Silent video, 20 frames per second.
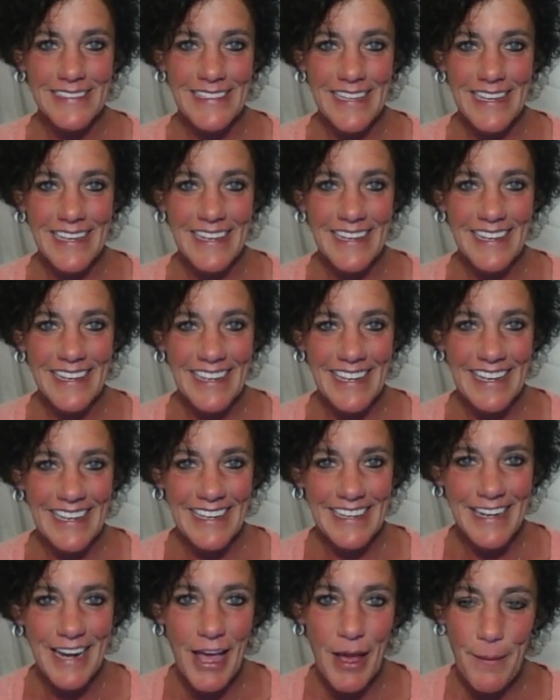See you
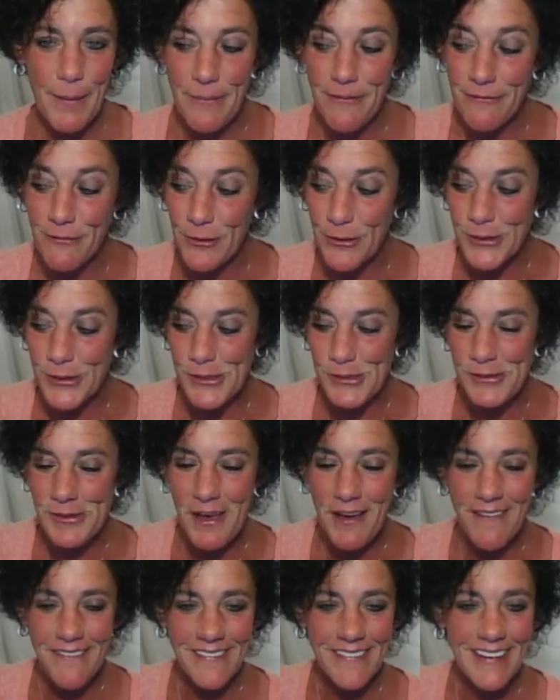again before too
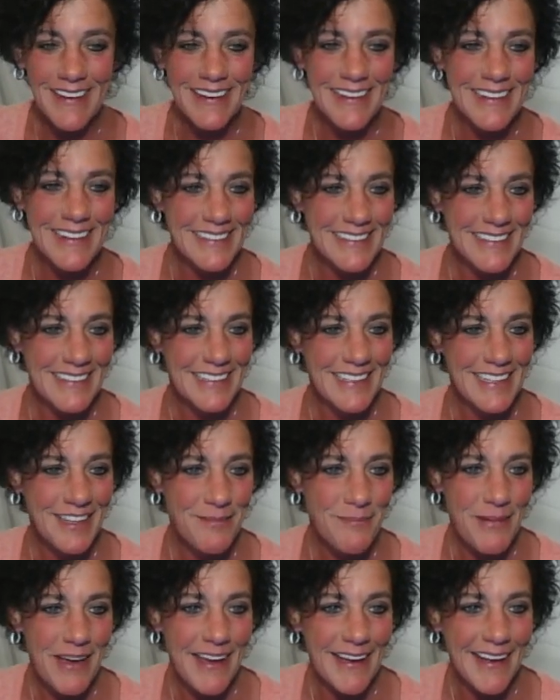long.
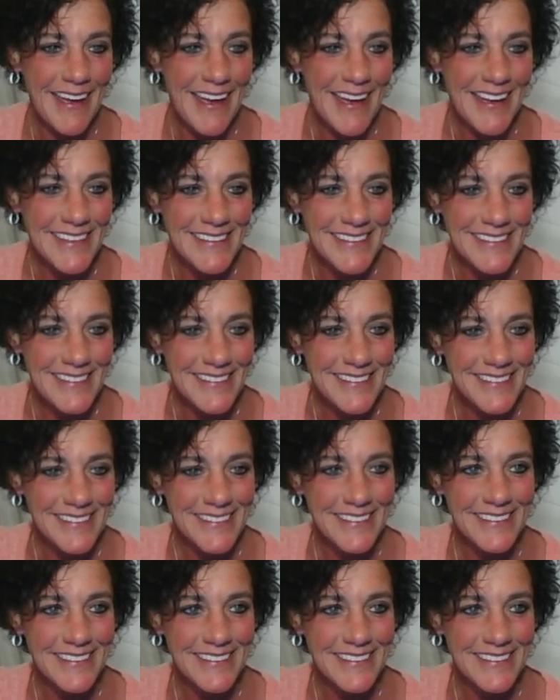Bye, guys.